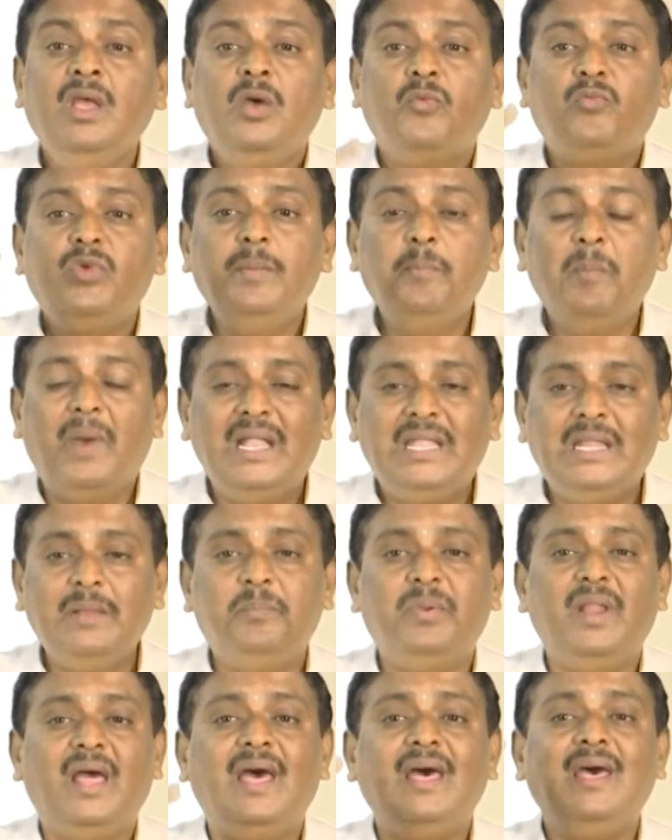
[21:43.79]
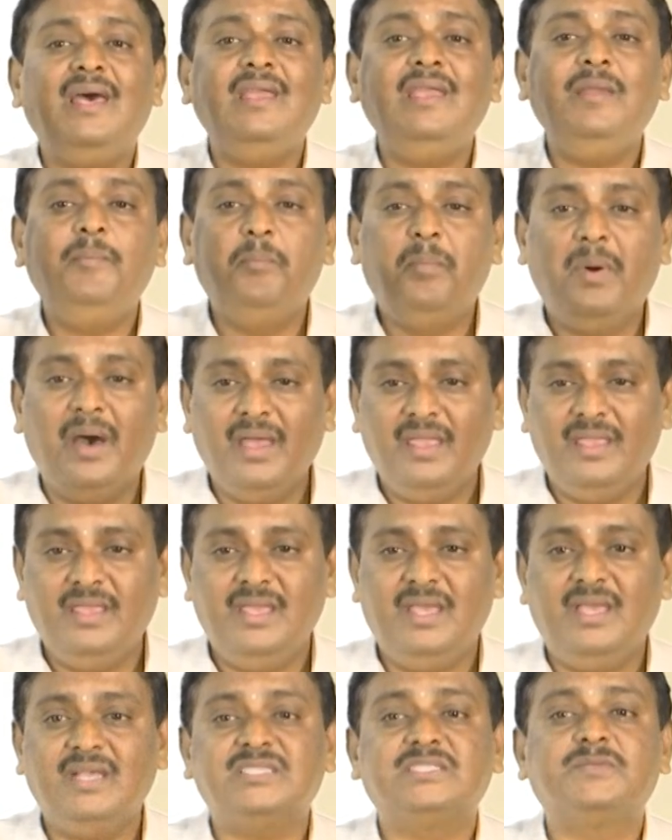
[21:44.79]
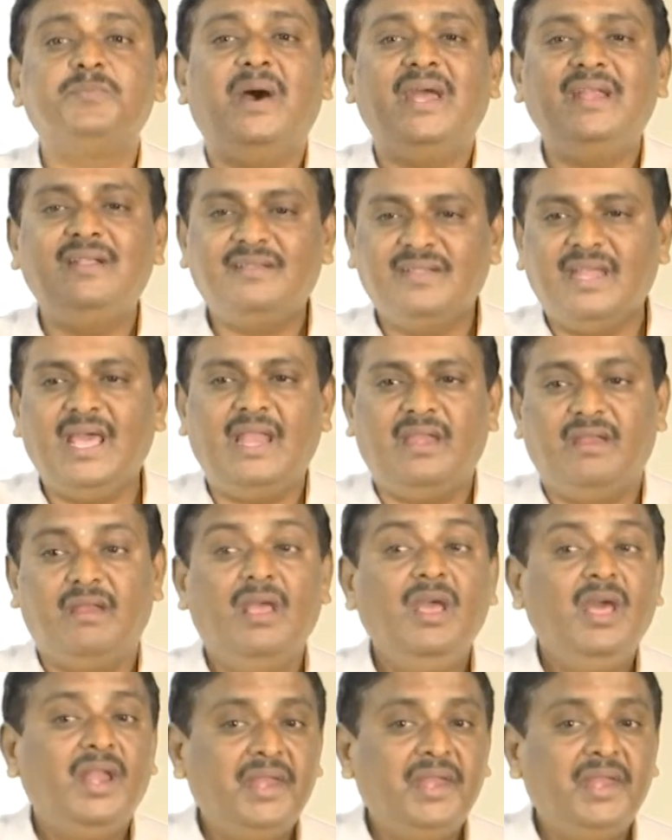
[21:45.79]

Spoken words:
We multiply by x by 10.